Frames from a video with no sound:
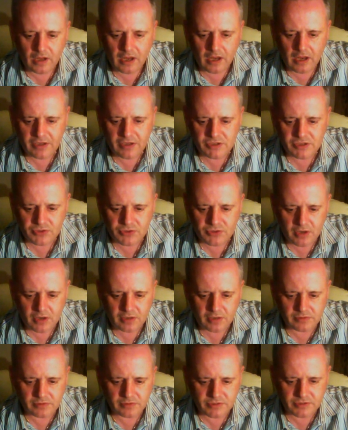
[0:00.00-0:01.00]

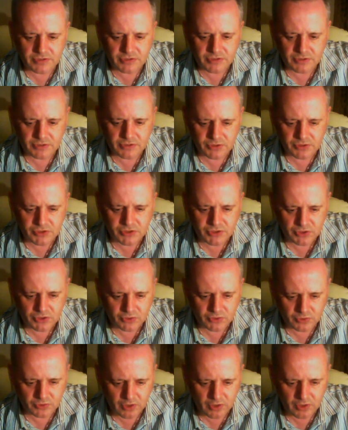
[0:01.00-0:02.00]
entrailed as such
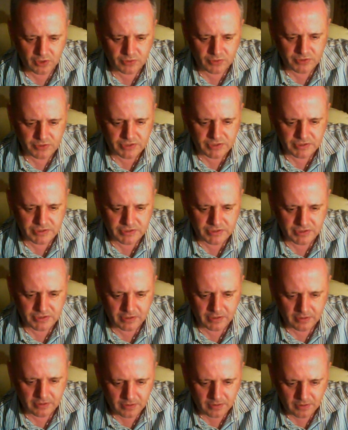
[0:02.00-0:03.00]
short notice the